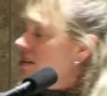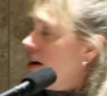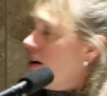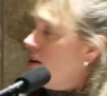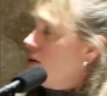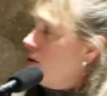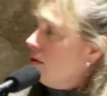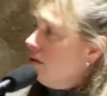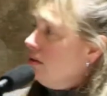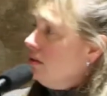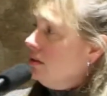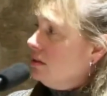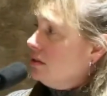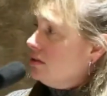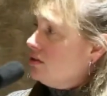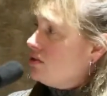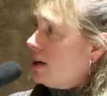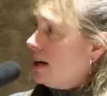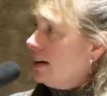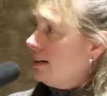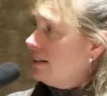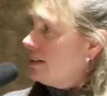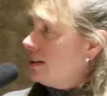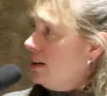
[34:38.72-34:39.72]
So,
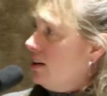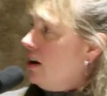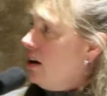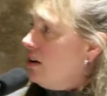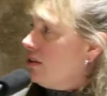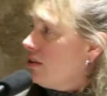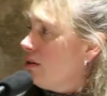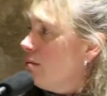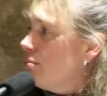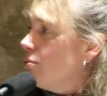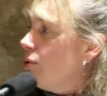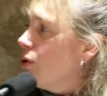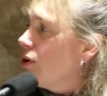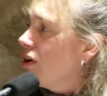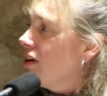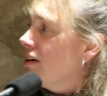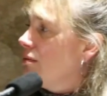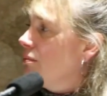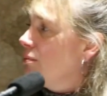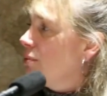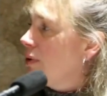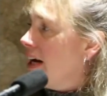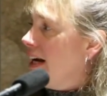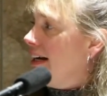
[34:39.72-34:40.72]
drugs can alter
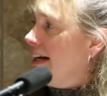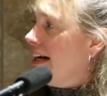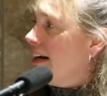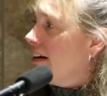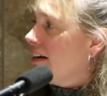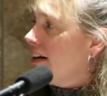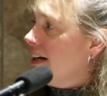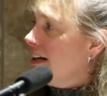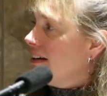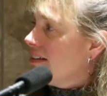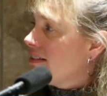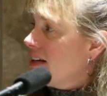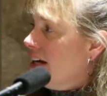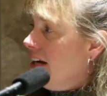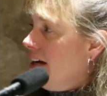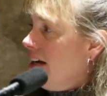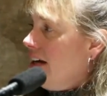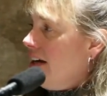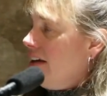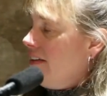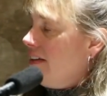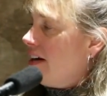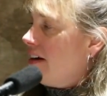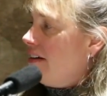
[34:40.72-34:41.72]
important brain areas
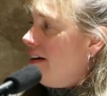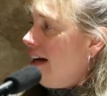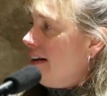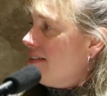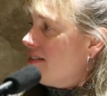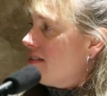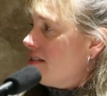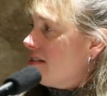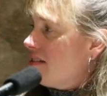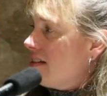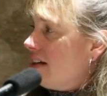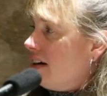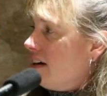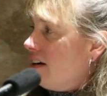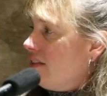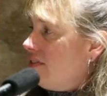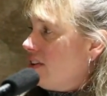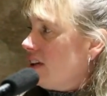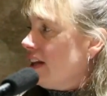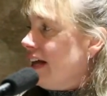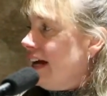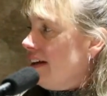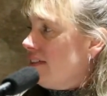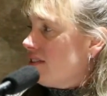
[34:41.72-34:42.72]
that are
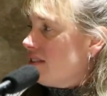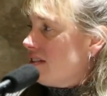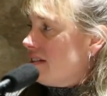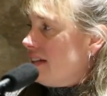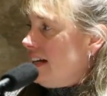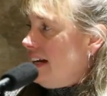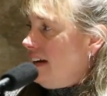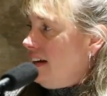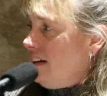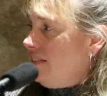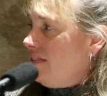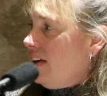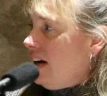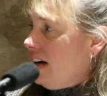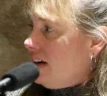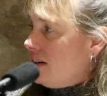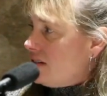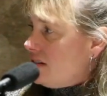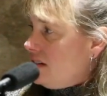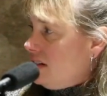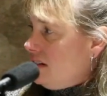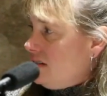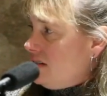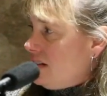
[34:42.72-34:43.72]
necessary for life-sustaining
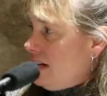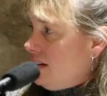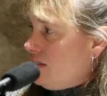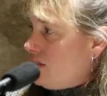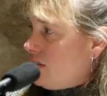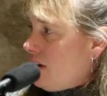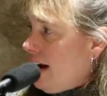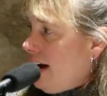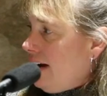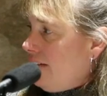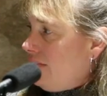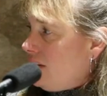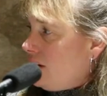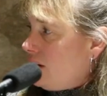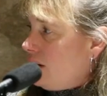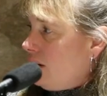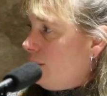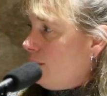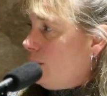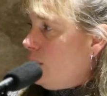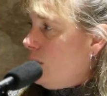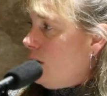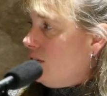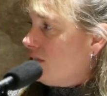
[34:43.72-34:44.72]
functions and drive the
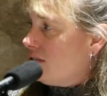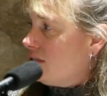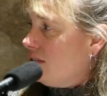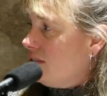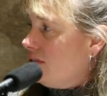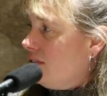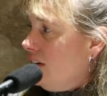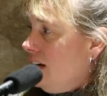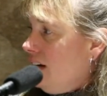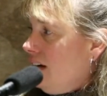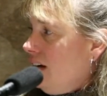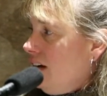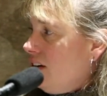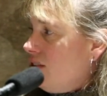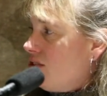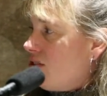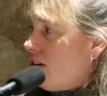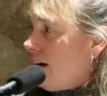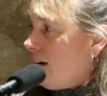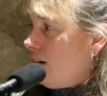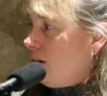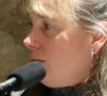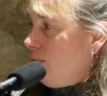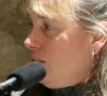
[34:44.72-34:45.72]
compulsive
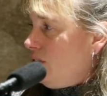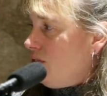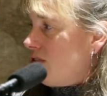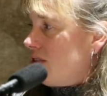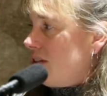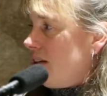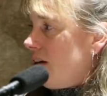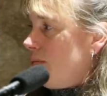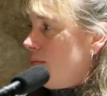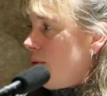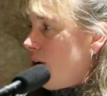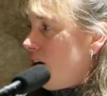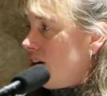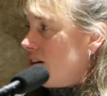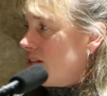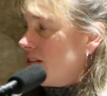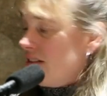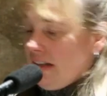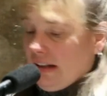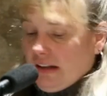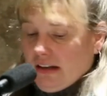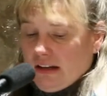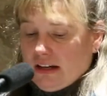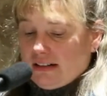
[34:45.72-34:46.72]
drug abuse that
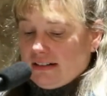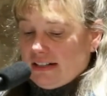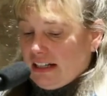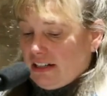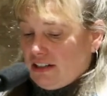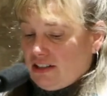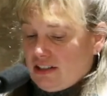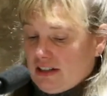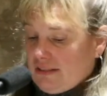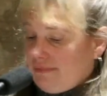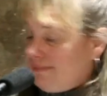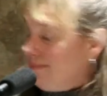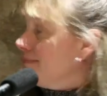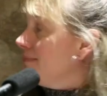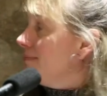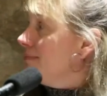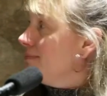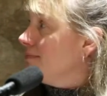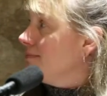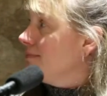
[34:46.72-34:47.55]
marks addiction.